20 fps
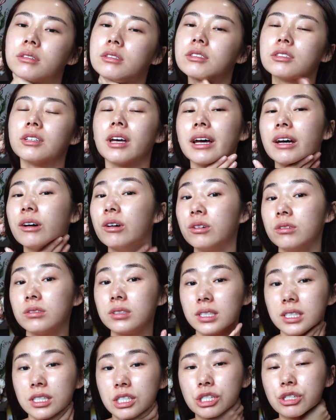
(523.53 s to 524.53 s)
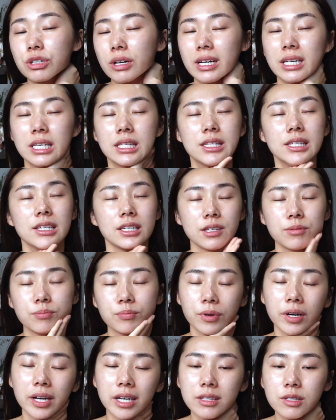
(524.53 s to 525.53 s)
So I only trust
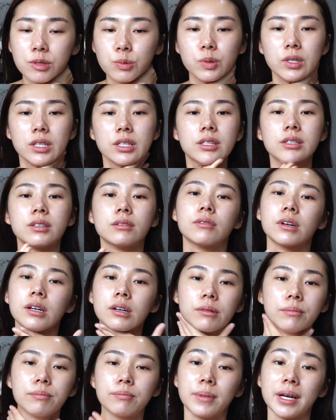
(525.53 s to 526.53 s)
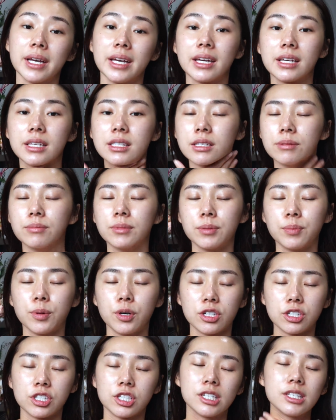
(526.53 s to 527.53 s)
certain brands with my eczema
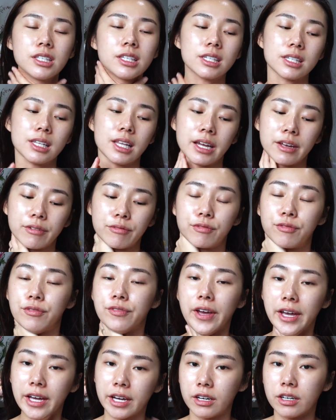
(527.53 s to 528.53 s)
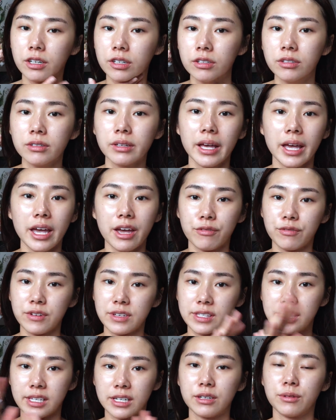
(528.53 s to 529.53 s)
portions, like Fancl.
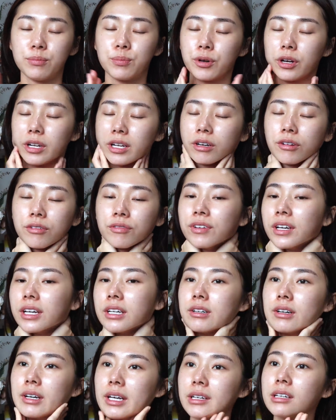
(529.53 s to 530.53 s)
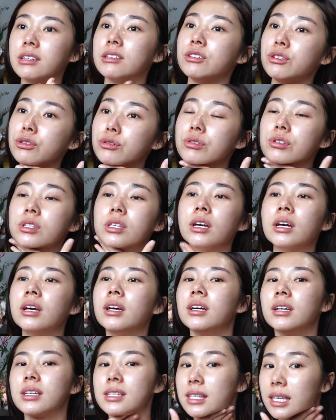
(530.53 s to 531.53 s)
Every single product of Fancl I can use.
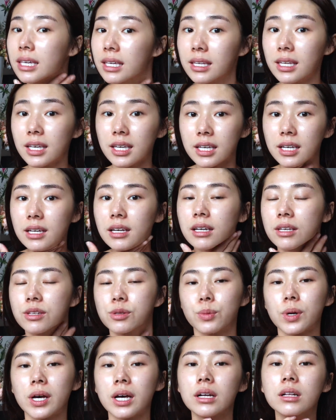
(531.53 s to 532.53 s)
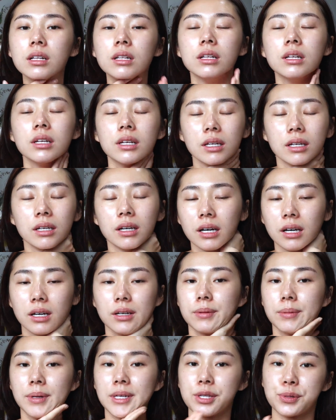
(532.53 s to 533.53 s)
Skin Ink as well
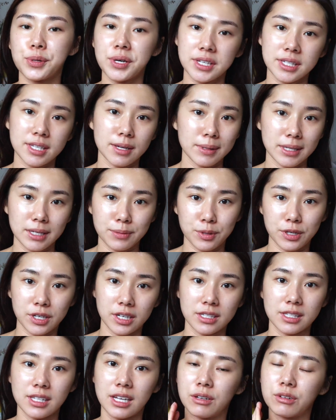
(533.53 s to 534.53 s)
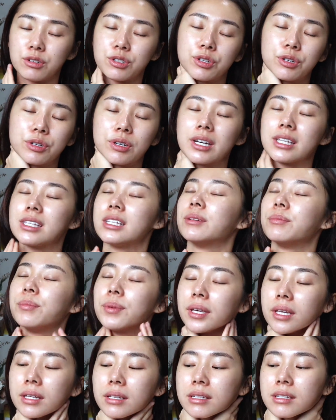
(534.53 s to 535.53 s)
as some other products that I'll show you guys in a
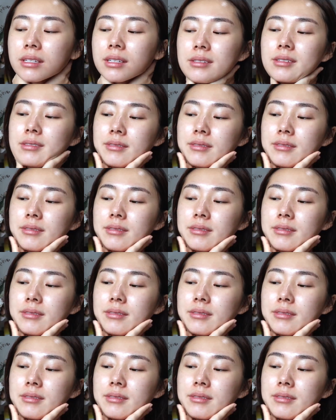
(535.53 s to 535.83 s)
bit.